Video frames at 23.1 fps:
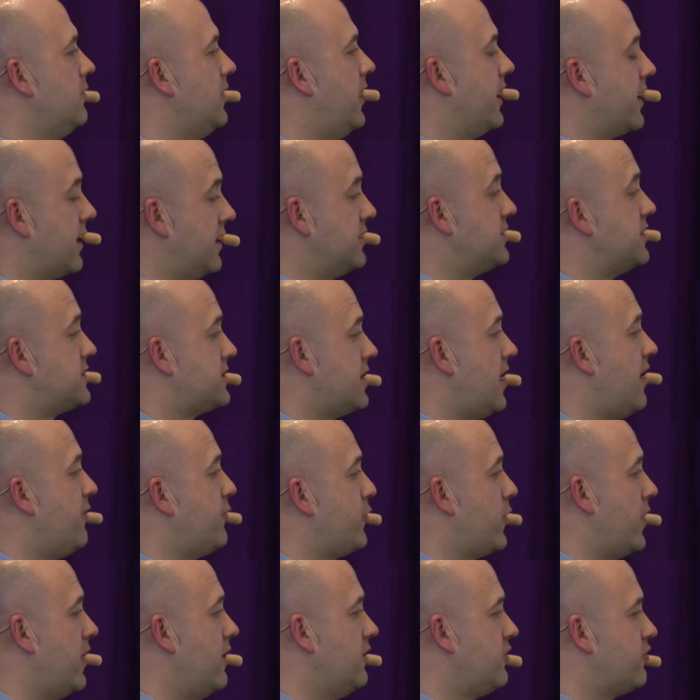like as a
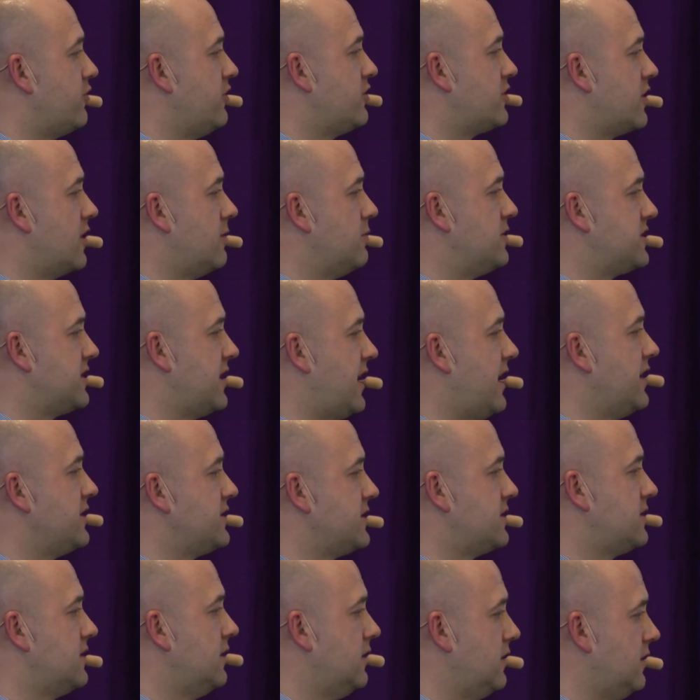software industry term, a
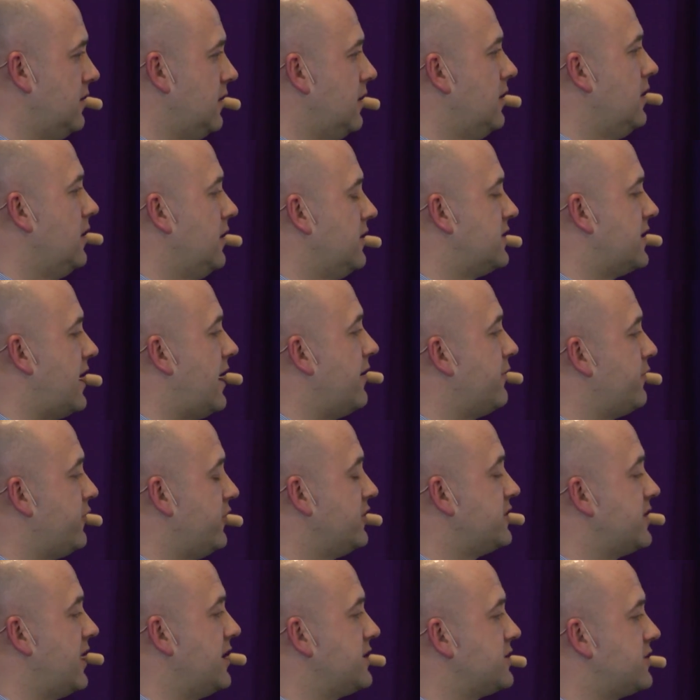SaaS
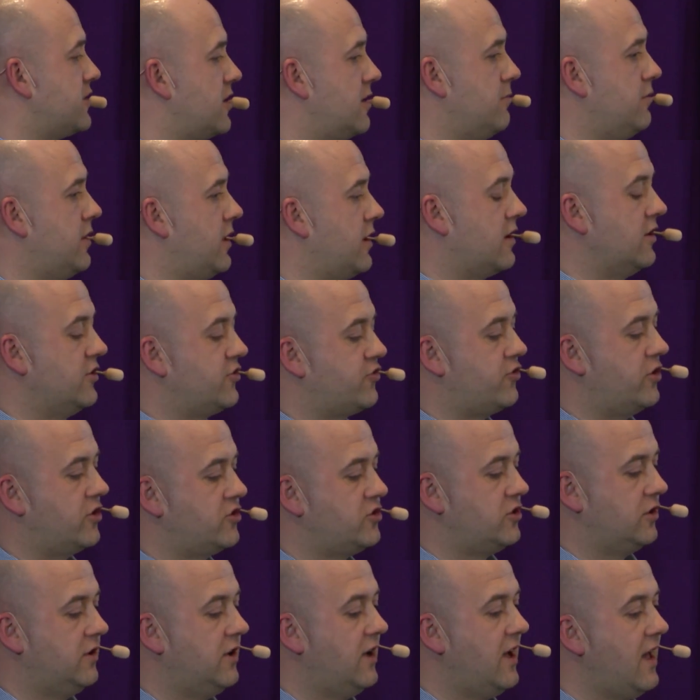term, not in
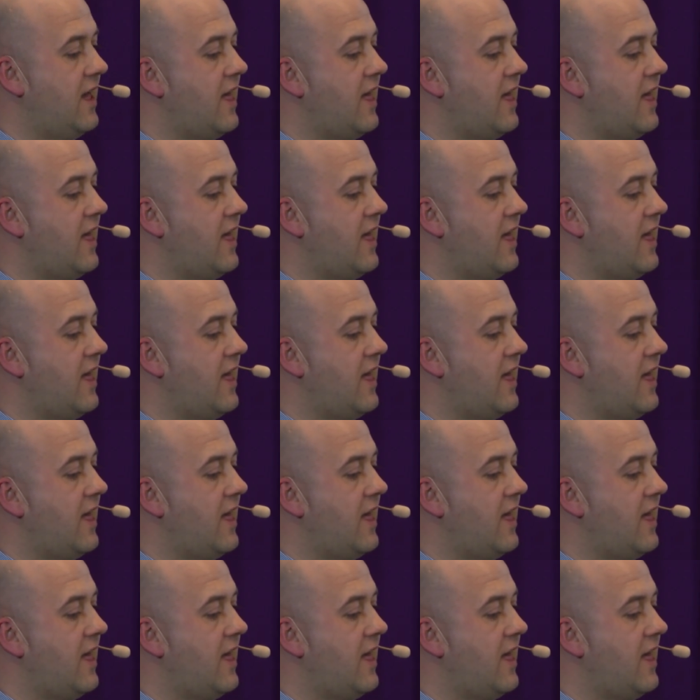construction.